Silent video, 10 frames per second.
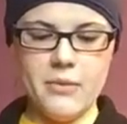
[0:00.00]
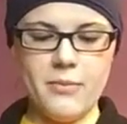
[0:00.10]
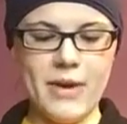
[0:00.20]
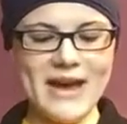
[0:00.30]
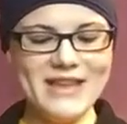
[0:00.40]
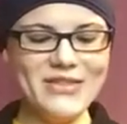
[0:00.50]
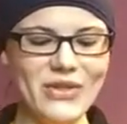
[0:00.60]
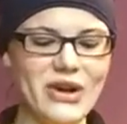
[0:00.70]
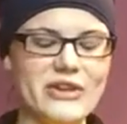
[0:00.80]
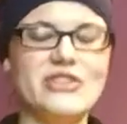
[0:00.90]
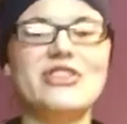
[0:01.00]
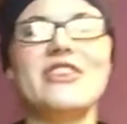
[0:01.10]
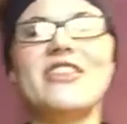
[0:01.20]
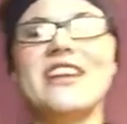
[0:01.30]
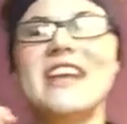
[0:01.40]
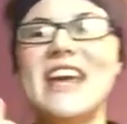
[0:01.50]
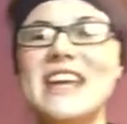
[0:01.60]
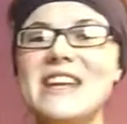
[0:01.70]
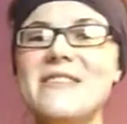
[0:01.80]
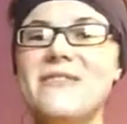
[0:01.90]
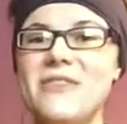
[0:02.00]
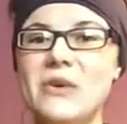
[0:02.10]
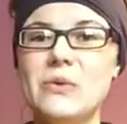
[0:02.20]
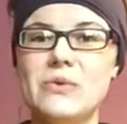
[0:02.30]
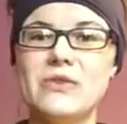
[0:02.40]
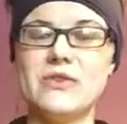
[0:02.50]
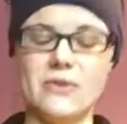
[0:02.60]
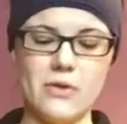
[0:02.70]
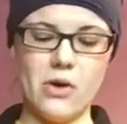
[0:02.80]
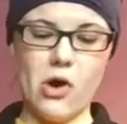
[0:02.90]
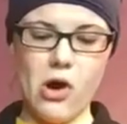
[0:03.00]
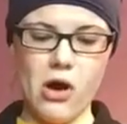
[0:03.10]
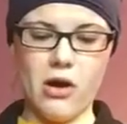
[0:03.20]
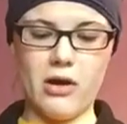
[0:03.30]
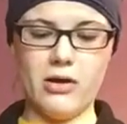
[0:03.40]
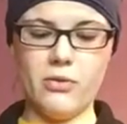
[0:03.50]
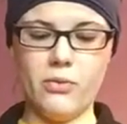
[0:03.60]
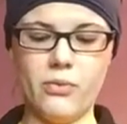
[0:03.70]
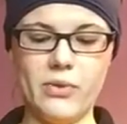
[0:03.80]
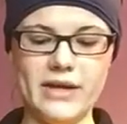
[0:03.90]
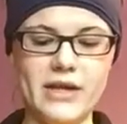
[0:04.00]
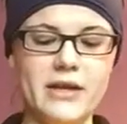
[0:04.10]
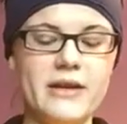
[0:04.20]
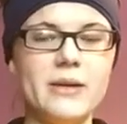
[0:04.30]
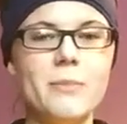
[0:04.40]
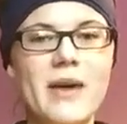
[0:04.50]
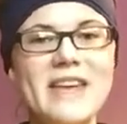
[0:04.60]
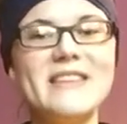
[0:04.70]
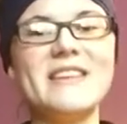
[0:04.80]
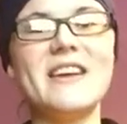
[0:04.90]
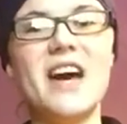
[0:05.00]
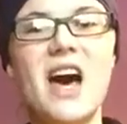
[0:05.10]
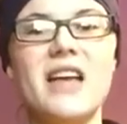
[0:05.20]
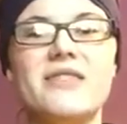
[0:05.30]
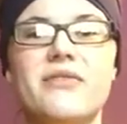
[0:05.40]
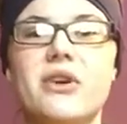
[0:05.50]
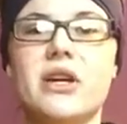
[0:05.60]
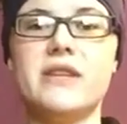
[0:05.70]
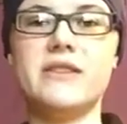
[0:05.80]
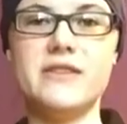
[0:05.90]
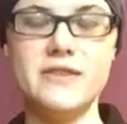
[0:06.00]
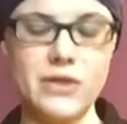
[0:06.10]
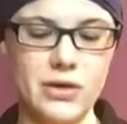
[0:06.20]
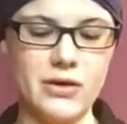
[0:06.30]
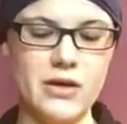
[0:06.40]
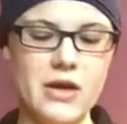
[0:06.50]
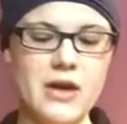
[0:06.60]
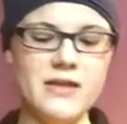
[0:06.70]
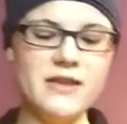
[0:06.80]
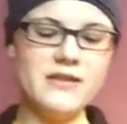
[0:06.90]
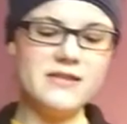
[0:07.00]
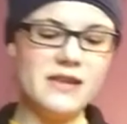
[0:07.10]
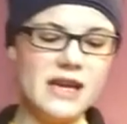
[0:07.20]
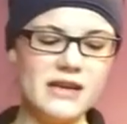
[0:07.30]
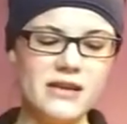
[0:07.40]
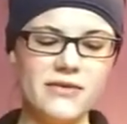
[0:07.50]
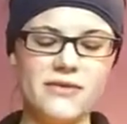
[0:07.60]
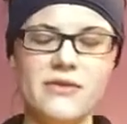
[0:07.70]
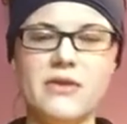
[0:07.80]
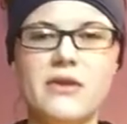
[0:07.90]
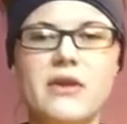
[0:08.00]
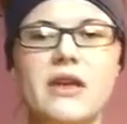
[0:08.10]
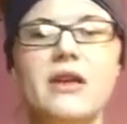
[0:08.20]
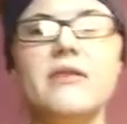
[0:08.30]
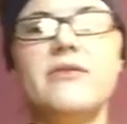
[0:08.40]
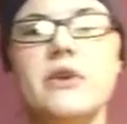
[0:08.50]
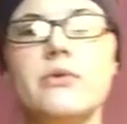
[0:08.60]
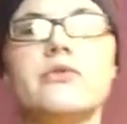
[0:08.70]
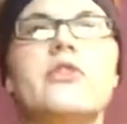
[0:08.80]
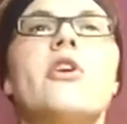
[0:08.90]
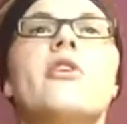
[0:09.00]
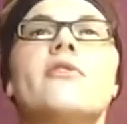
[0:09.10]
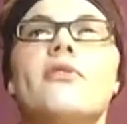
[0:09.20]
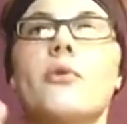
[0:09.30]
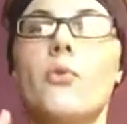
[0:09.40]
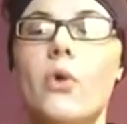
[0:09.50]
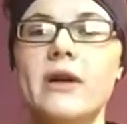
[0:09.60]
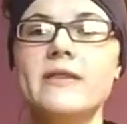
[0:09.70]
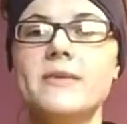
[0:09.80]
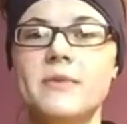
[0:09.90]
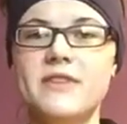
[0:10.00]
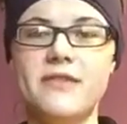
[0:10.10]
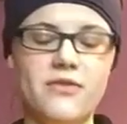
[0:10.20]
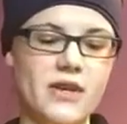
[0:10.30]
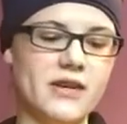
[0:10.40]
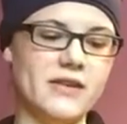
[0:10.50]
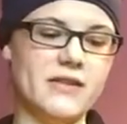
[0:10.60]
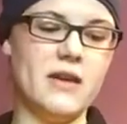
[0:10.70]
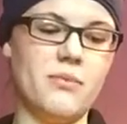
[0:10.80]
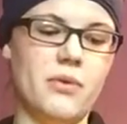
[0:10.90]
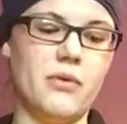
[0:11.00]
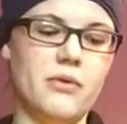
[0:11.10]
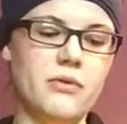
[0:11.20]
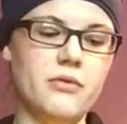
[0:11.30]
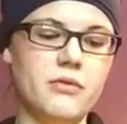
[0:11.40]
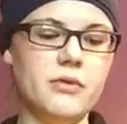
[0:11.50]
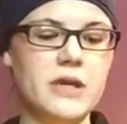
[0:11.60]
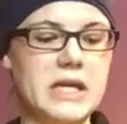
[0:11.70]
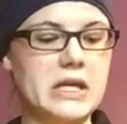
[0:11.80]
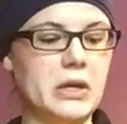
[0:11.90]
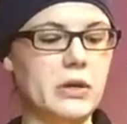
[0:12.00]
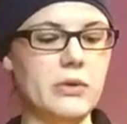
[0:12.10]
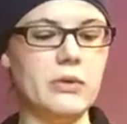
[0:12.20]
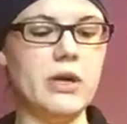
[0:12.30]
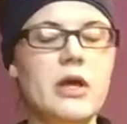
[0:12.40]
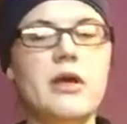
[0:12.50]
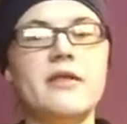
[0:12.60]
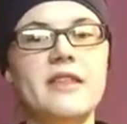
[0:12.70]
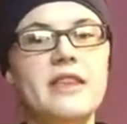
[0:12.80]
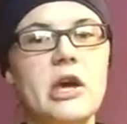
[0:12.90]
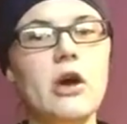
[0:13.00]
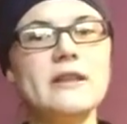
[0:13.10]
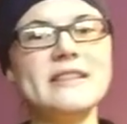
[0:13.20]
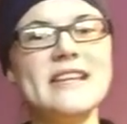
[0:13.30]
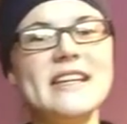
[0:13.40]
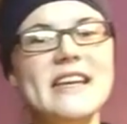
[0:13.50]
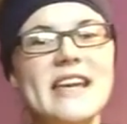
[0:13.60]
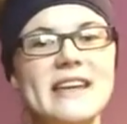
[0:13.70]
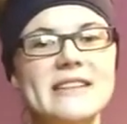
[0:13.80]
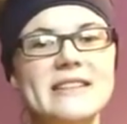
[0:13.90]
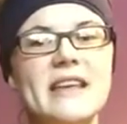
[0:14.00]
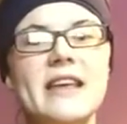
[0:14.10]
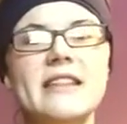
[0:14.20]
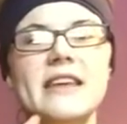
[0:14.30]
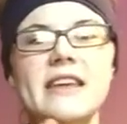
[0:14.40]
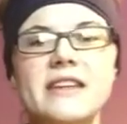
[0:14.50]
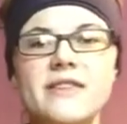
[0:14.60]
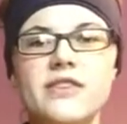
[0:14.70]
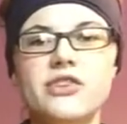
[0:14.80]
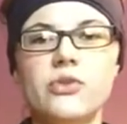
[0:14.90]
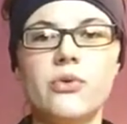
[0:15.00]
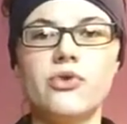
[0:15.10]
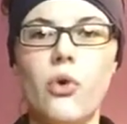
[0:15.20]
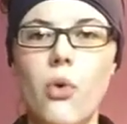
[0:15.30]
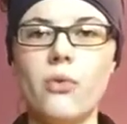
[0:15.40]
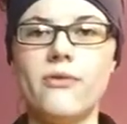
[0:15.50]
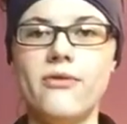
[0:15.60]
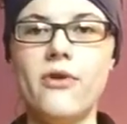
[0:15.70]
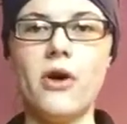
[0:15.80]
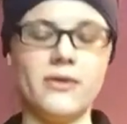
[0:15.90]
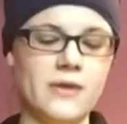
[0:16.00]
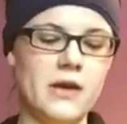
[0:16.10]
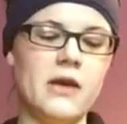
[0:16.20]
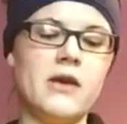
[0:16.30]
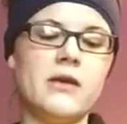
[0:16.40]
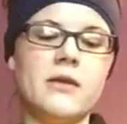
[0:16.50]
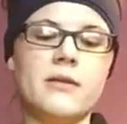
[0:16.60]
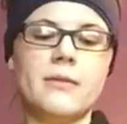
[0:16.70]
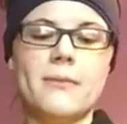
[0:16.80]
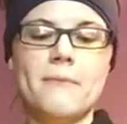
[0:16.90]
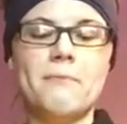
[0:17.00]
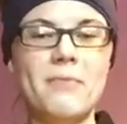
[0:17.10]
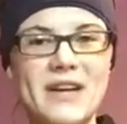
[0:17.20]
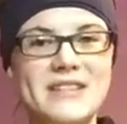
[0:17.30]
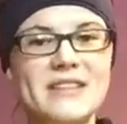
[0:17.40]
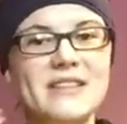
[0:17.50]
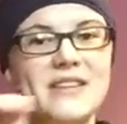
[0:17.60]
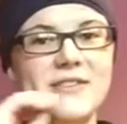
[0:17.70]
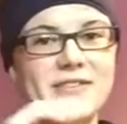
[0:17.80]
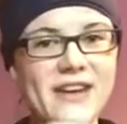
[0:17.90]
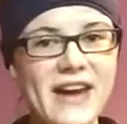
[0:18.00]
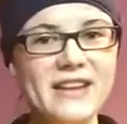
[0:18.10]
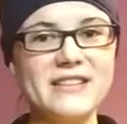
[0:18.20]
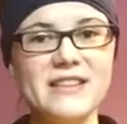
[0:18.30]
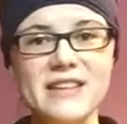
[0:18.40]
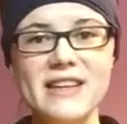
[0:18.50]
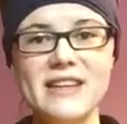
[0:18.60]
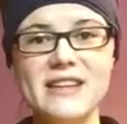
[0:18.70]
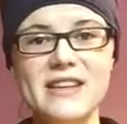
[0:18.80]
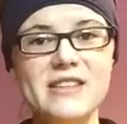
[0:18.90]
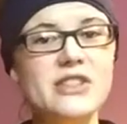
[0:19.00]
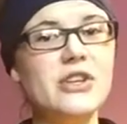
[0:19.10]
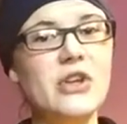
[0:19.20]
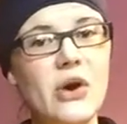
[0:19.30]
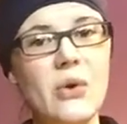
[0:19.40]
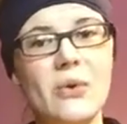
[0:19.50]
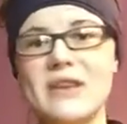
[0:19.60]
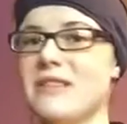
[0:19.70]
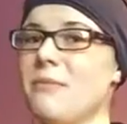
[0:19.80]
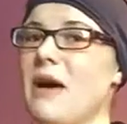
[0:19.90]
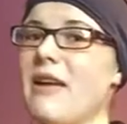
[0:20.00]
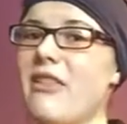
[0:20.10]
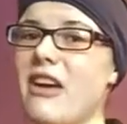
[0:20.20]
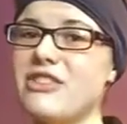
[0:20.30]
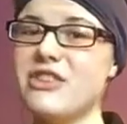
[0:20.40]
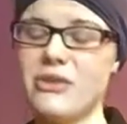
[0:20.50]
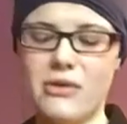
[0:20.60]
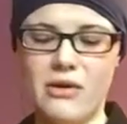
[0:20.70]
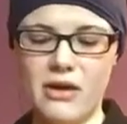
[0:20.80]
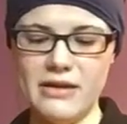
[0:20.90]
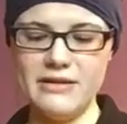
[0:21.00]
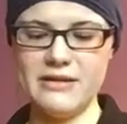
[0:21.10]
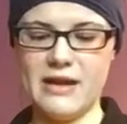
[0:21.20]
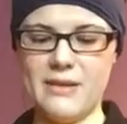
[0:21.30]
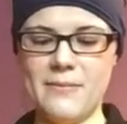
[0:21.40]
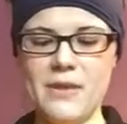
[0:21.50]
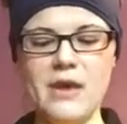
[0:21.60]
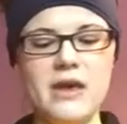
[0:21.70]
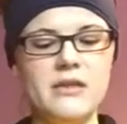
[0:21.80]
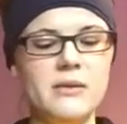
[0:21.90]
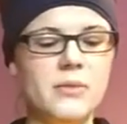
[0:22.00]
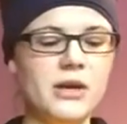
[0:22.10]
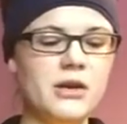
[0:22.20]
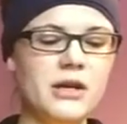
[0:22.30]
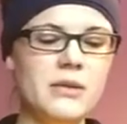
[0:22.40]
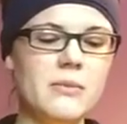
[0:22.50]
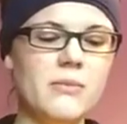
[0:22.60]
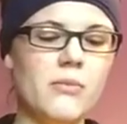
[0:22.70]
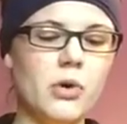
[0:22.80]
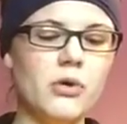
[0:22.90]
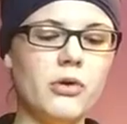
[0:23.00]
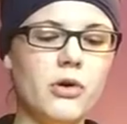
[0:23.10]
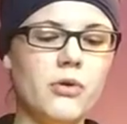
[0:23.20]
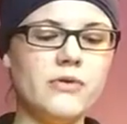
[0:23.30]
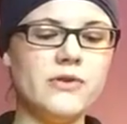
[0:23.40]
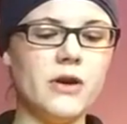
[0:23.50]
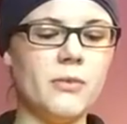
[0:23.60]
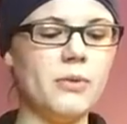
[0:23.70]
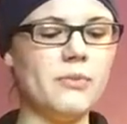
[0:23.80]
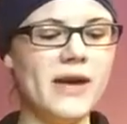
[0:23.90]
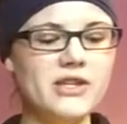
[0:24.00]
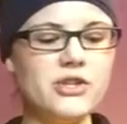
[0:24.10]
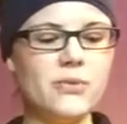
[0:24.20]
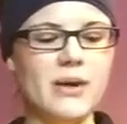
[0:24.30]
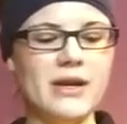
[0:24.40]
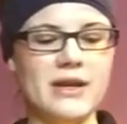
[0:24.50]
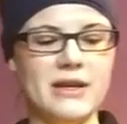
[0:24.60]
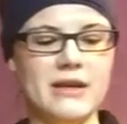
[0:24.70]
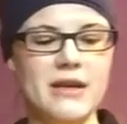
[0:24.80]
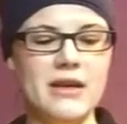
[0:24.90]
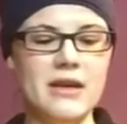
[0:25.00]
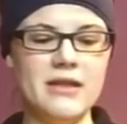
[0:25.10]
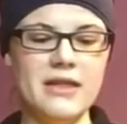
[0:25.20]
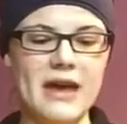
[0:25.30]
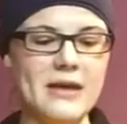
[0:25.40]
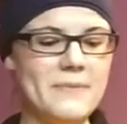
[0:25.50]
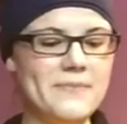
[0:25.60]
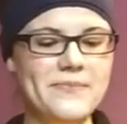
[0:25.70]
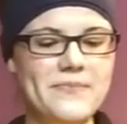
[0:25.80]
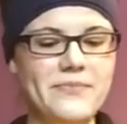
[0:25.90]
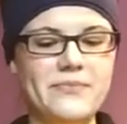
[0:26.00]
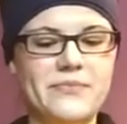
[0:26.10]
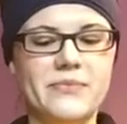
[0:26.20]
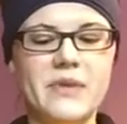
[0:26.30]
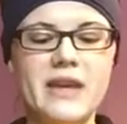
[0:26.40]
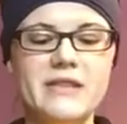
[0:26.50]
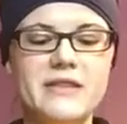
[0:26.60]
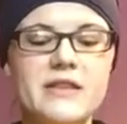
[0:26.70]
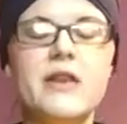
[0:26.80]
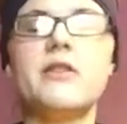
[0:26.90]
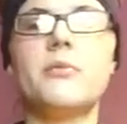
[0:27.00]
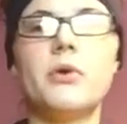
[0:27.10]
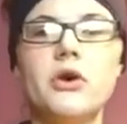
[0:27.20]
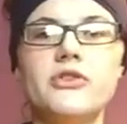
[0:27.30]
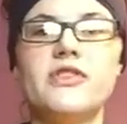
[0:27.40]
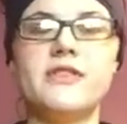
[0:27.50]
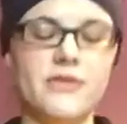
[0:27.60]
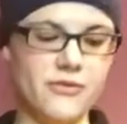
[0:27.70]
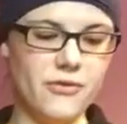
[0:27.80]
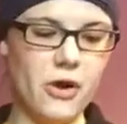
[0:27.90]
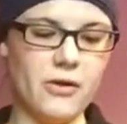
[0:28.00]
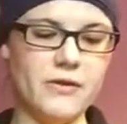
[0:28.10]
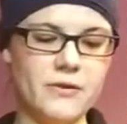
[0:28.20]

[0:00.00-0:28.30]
By and large, the negative views are what makes the cause for concern. These negative views, for one specific example, can include that the onset is the individual's own fault. But the facts lead to no, it's a biological onset, and the American moral codes are perpetuating that it's the person's fault,